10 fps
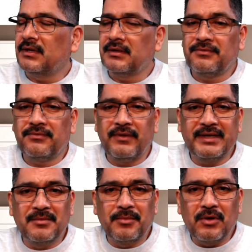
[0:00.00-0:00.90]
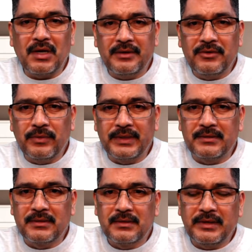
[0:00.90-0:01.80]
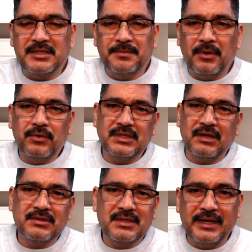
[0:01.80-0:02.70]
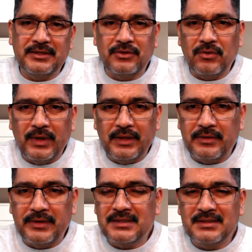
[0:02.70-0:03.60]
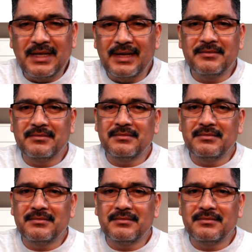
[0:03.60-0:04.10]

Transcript: flexible conduit exposed outside to the weather. It's not,